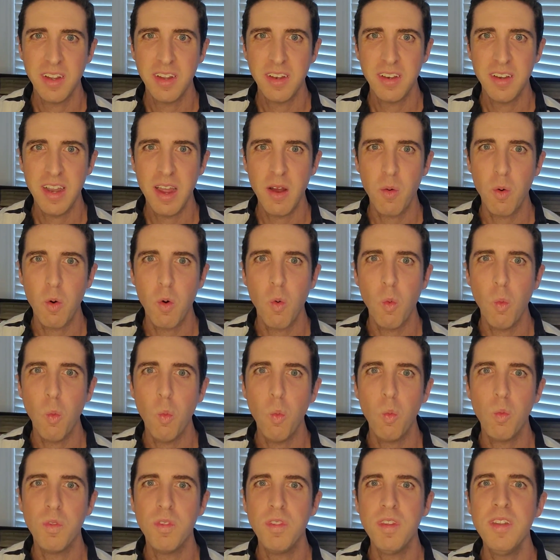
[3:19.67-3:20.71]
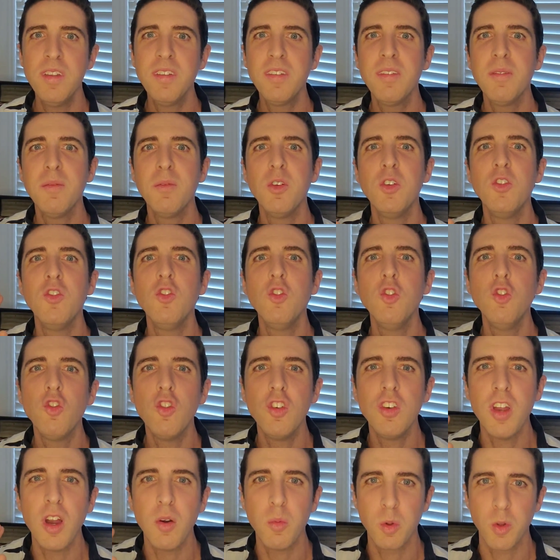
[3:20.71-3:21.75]
Now, this is usually
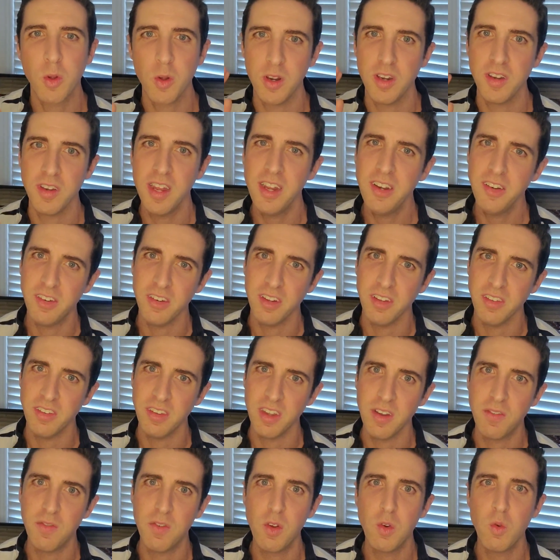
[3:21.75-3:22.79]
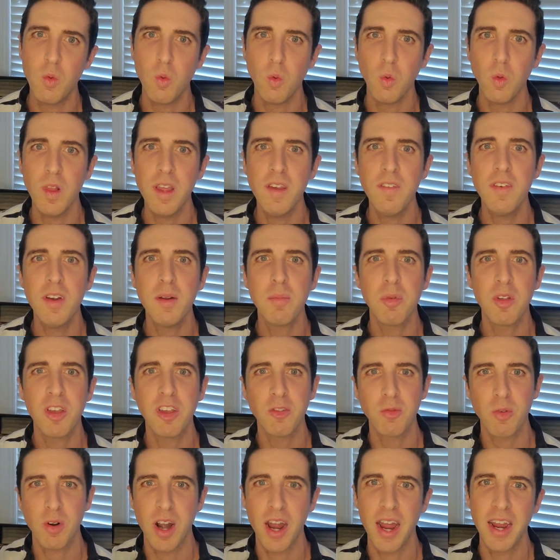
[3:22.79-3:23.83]
done with good intentions. If you live in a
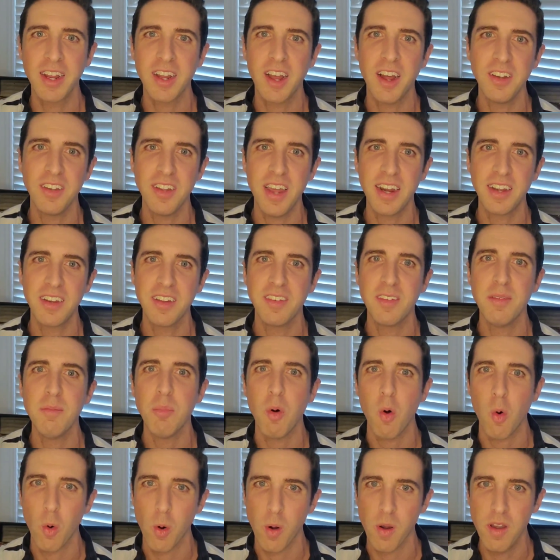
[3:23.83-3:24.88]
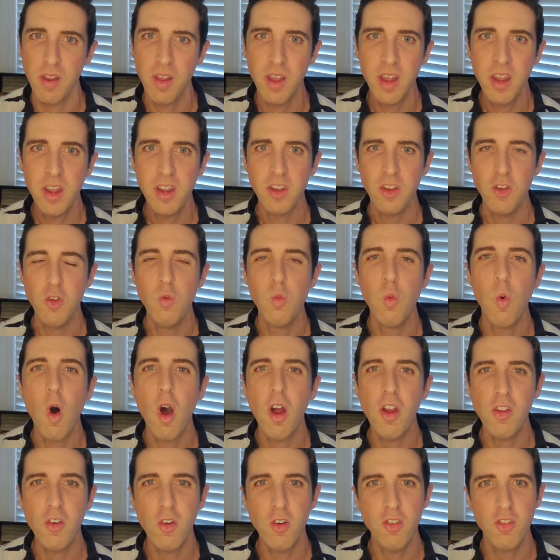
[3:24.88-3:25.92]
place where eye contact is important, you
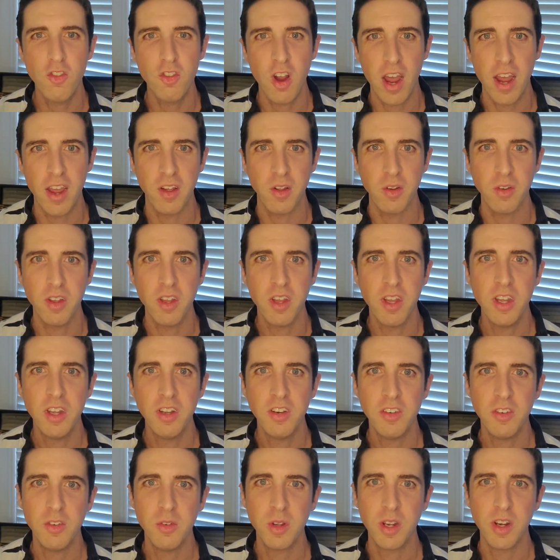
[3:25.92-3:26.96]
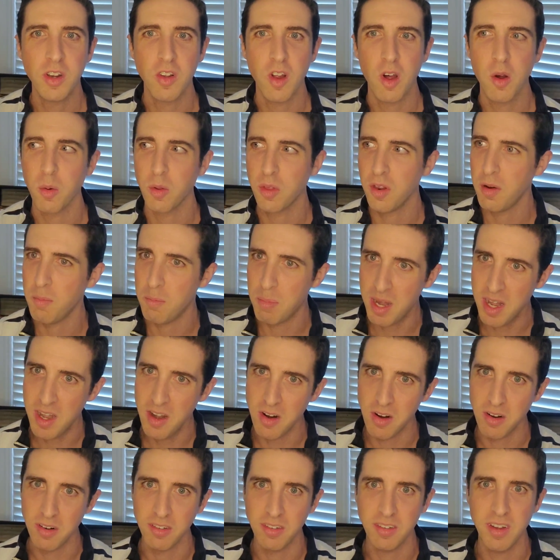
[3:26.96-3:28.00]
want your child to get along with their
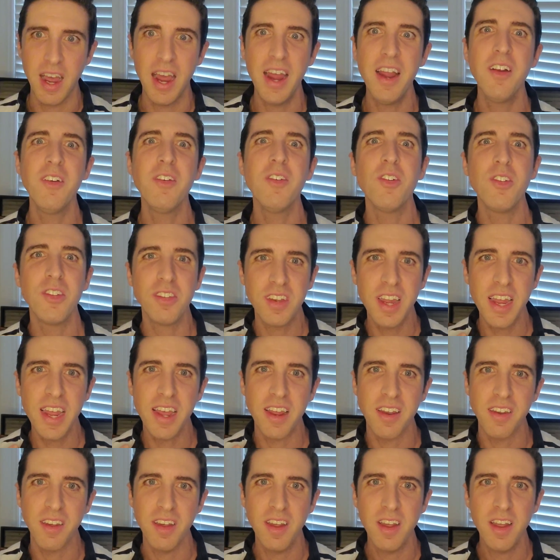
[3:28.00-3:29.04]
peers. I understand.